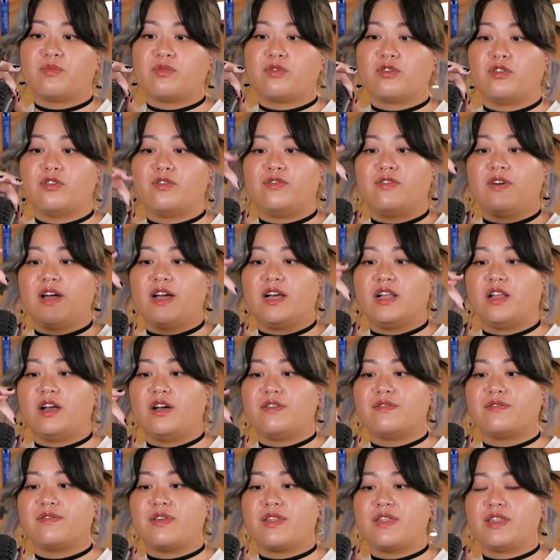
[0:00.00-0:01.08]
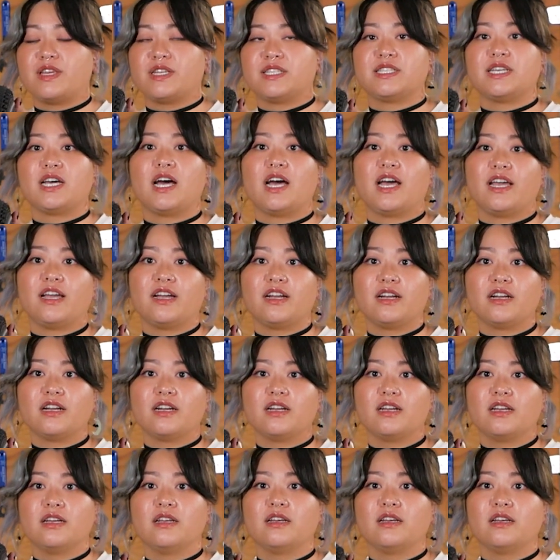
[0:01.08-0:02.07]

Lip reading: profile of the tire.